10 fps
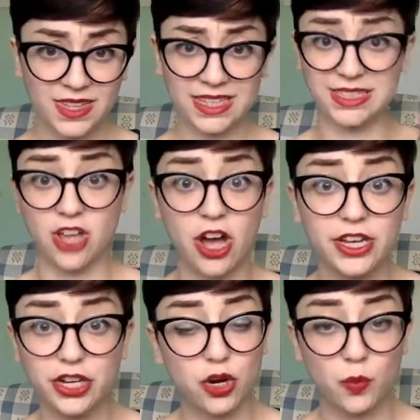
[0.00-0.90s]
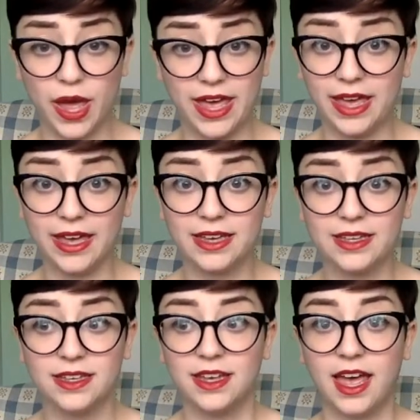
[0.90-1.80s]
It's not in your way.
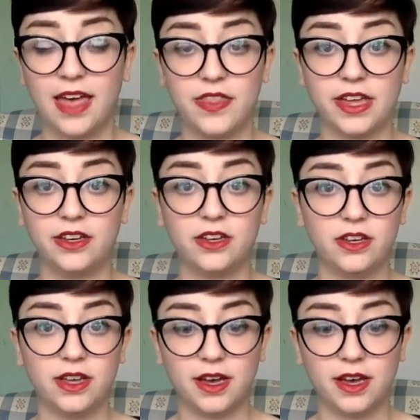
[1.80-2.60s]
And then